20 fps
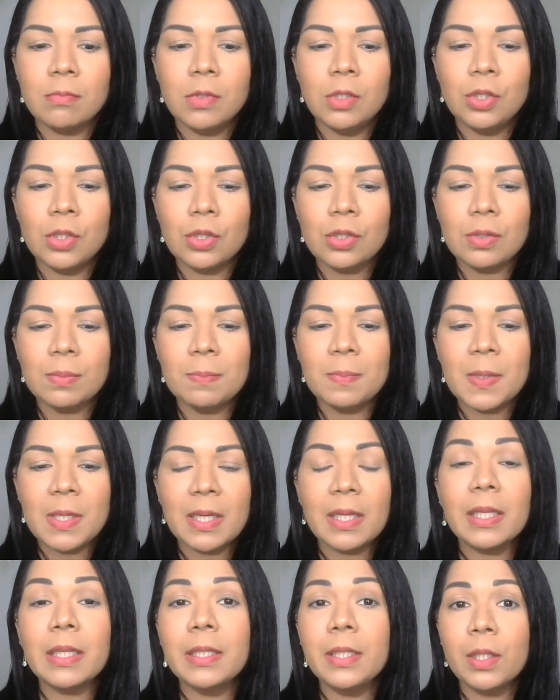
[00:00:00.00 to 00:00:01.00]
Just be
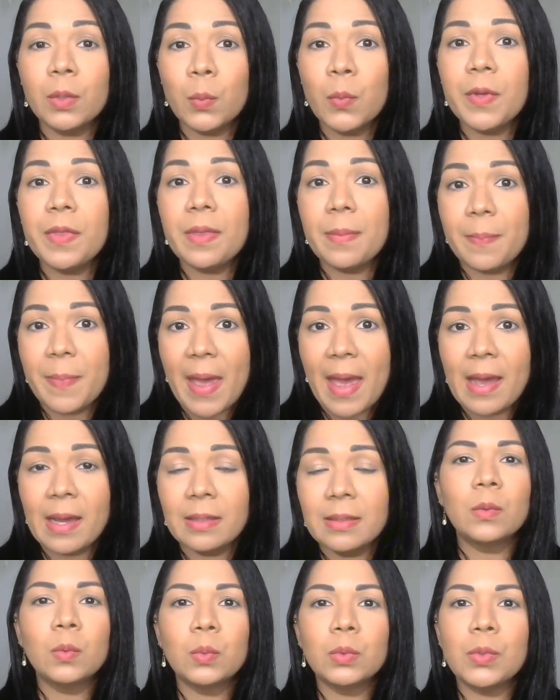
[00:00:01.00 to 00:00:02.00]
clear with the
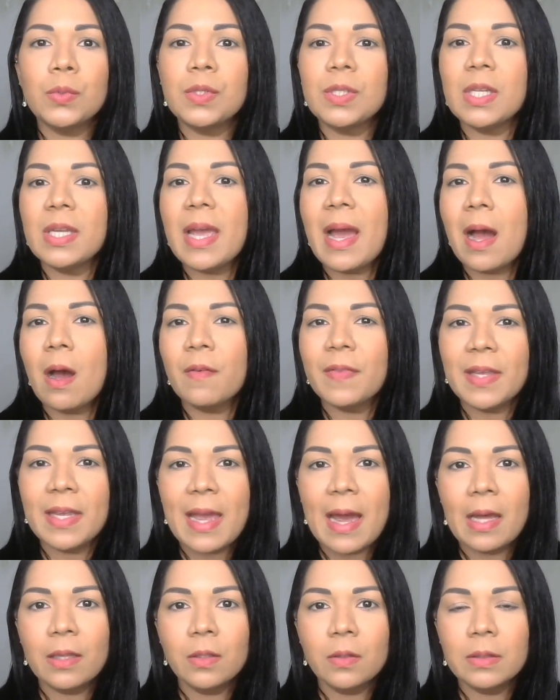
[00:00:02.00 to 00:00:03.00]
bank to see how they
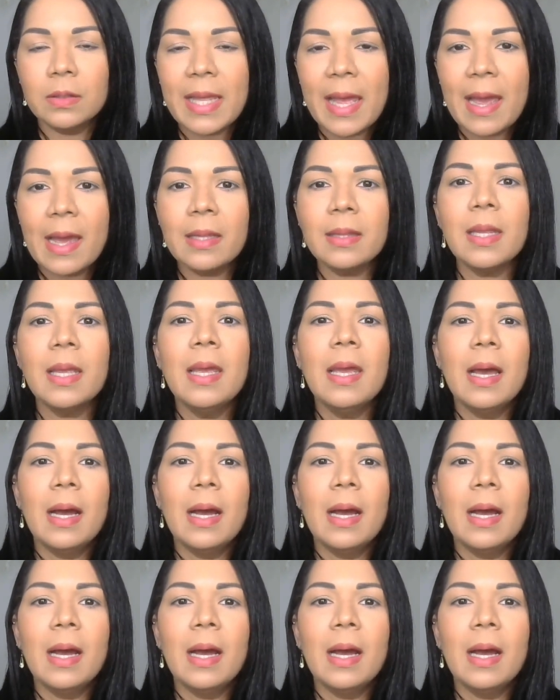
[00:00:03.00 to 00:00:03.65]
handle that.